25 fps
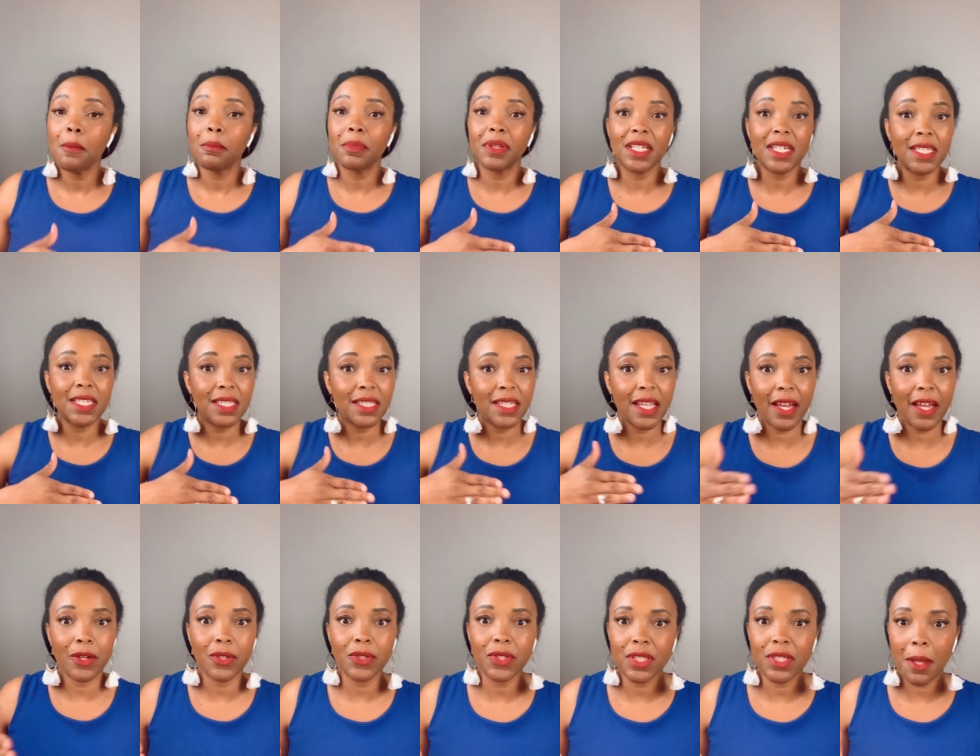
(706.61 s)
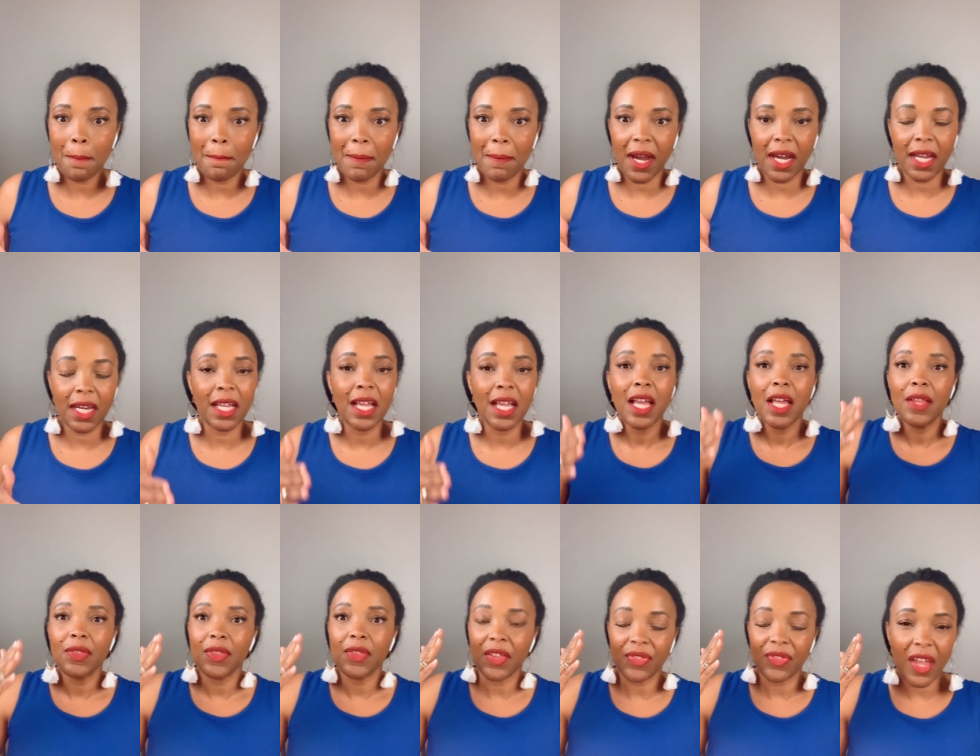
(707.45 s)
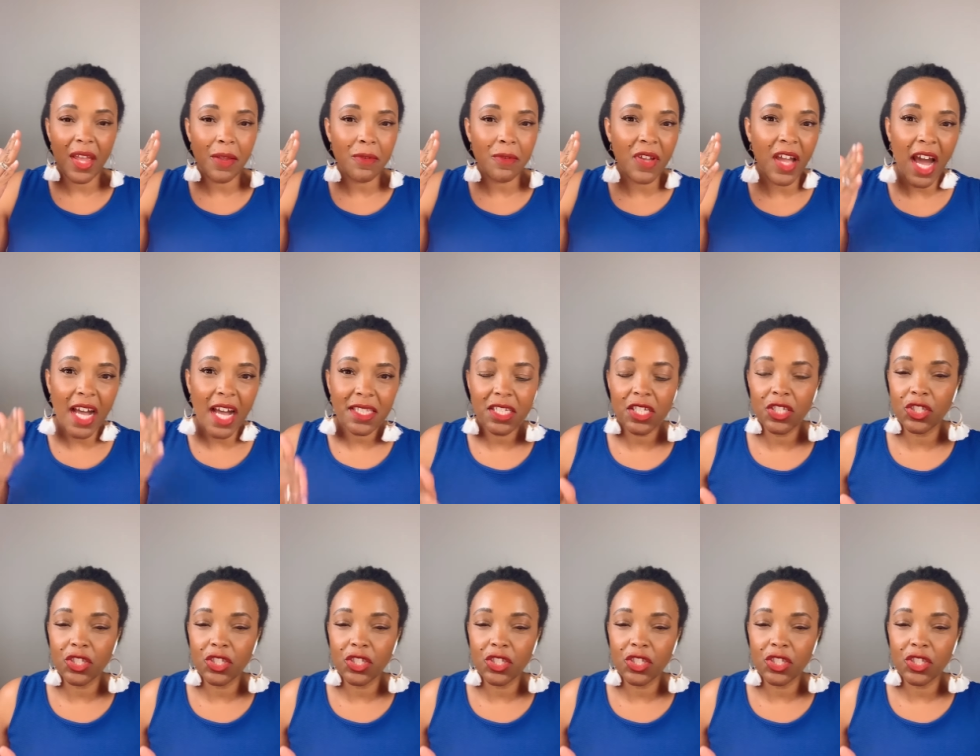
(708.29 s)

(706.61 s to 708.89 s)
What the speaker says: Please tell somebody that they've got